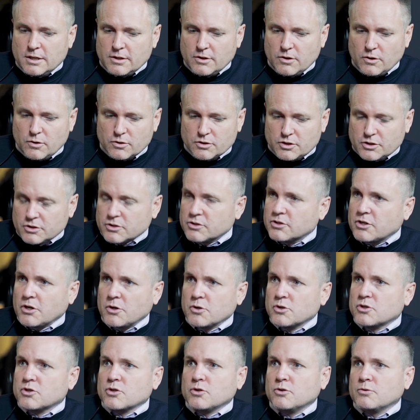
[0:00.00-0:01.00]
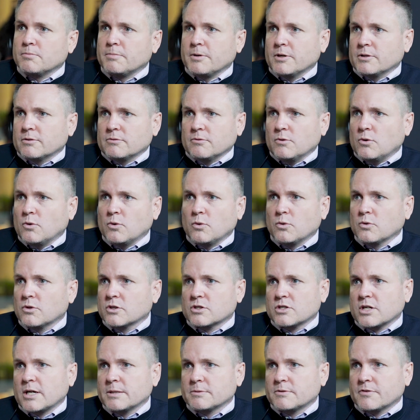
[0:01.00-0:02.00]
not just social, but all the
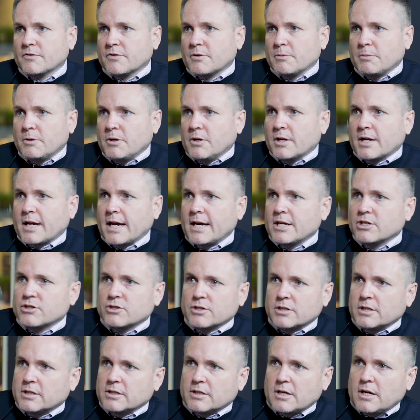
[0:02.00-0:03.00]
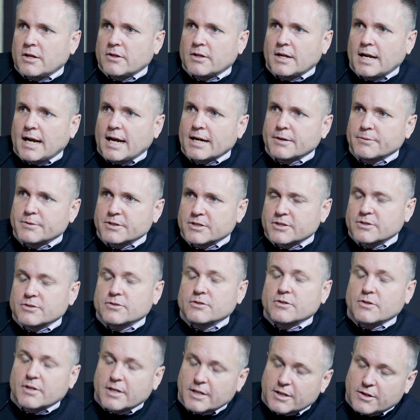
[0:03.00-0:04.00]
types of communication and the languages
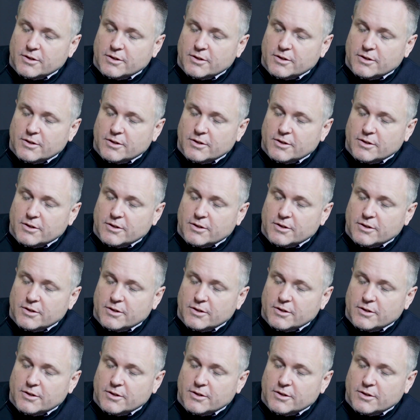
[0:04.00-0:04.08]
that they